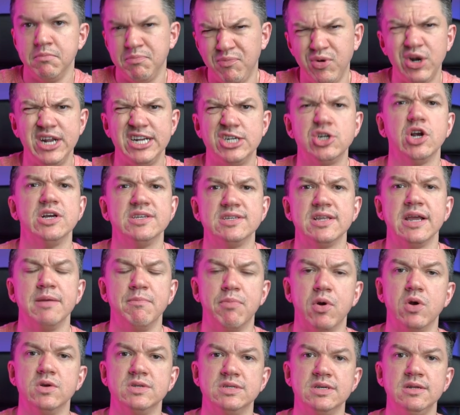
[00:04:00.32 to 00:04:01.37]
a pretty trusting
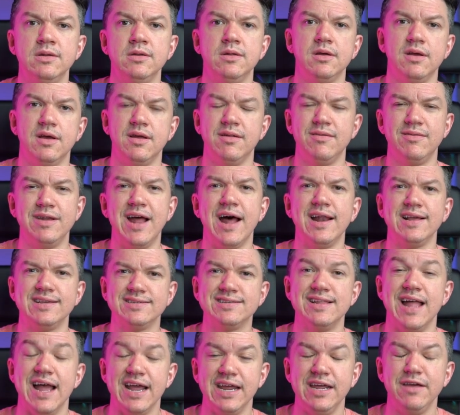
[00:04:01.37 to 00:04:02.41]
person, uh, not
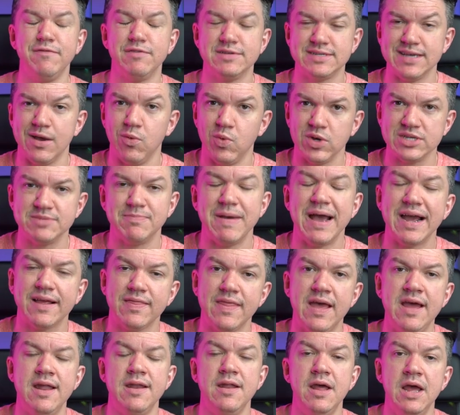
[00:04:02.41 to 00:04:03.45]
as naive as I was back
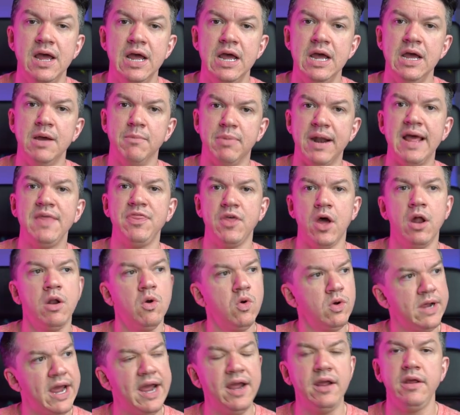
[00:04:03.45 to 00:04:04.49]
then. But I thought,
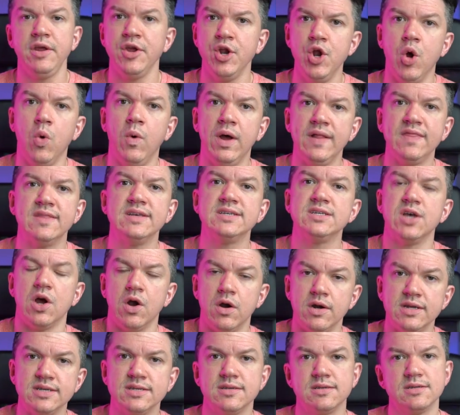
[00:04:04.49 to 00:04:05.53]
okay, you know what? This
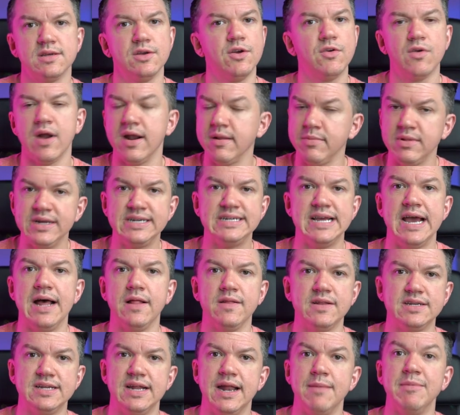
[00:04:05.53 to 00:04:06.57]
artist is incredibly
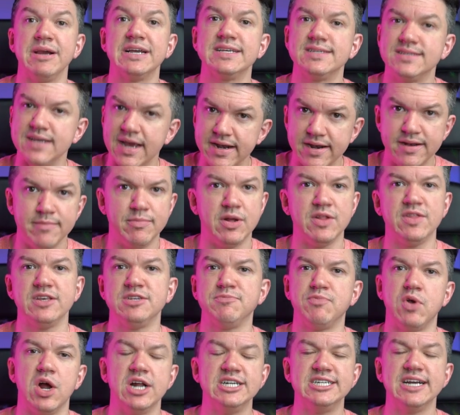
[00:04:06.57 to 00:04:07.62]
talented. I'm excited about this
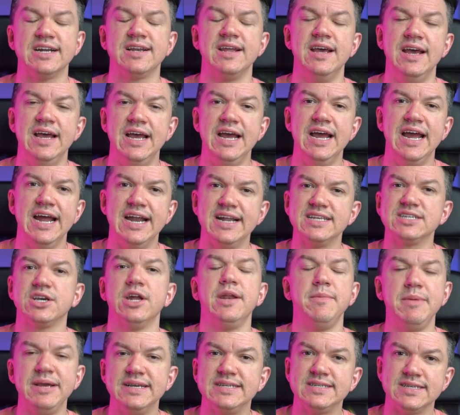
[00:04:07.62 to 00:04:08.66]
project, and it's
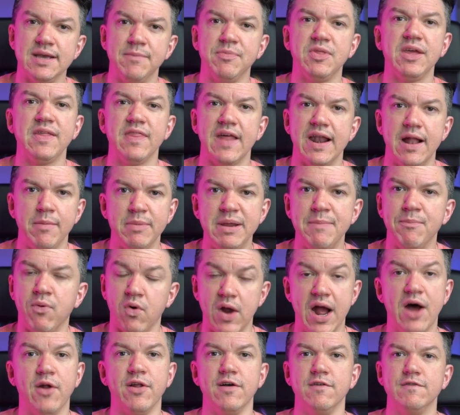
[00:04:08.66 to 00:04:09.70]
going to be something that I'll be
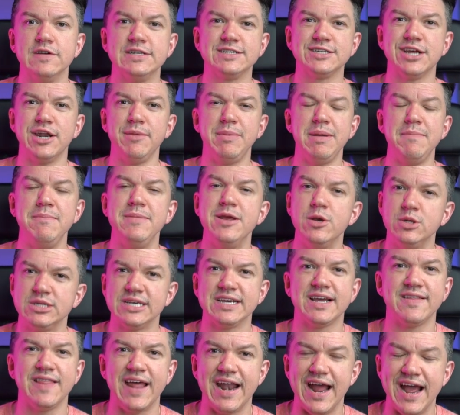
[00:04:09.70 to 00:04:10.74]
proud of. It's going to be
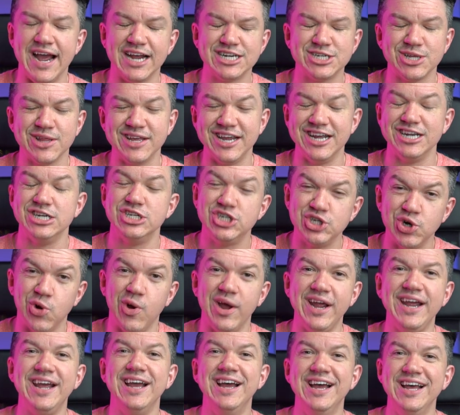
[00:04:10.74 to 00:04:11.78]
music that I actually
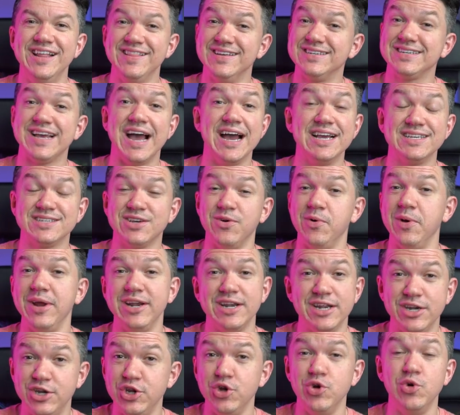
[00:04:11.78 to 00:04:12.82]
enjoy. This guy's going
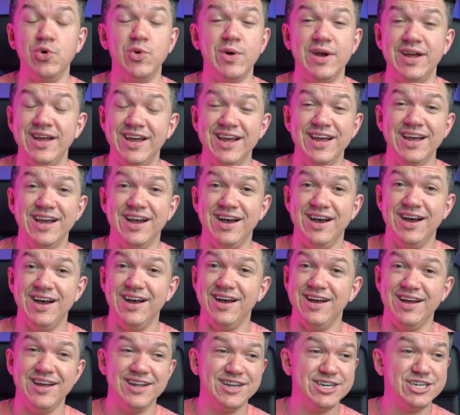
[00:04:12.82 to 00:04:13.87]
to do...
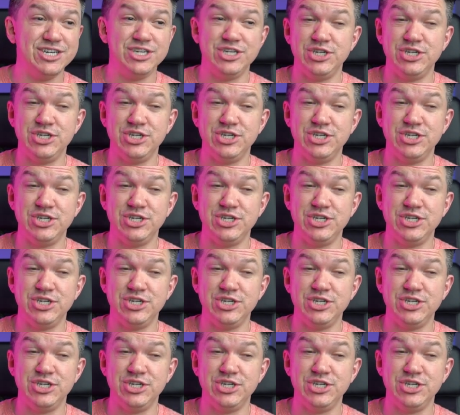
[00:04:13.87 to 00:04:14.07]
Uh,